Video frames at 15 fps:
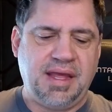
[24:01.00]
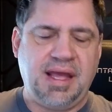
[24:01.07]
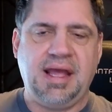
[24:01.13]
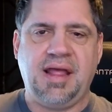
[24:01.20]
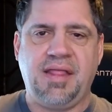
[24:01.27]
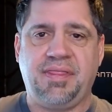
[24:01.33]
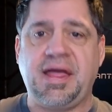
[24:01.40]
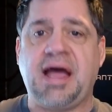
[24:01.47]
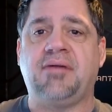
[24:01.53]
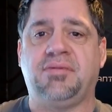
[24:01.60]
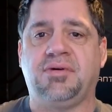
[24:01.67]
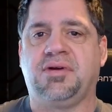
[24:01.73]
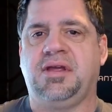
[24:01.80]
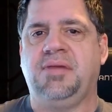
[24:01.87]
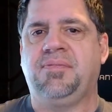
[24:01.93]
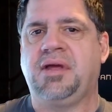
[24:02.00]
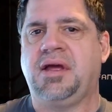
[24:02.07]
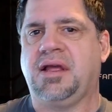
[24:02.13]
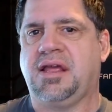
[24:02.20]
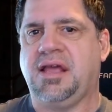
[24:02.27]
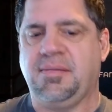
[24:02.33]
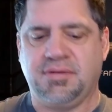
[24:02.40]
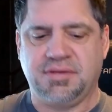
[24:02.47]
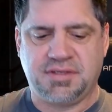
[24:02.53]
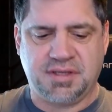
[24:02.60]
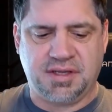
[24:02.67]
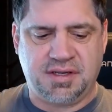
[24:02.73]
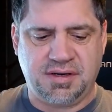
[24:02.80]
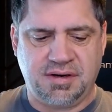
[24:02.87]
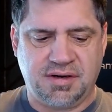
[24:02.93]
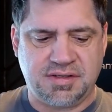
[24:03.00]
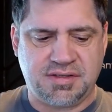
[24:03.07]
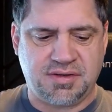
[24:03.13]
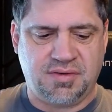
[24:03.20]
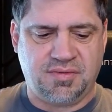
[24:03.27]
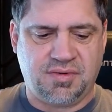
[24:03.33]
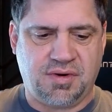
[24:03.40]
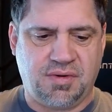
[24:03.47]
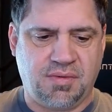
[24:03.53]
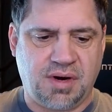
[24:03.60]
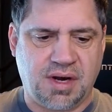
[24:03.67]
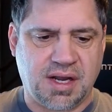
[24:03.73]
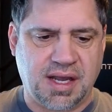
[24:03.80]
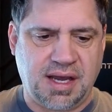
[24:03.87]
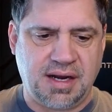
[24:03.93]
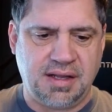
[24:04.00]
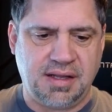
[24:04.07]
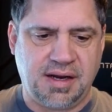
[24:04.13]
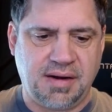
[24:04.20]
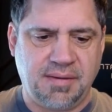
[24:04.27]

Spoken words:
and that will keep that cable secure so it won't walk out of there.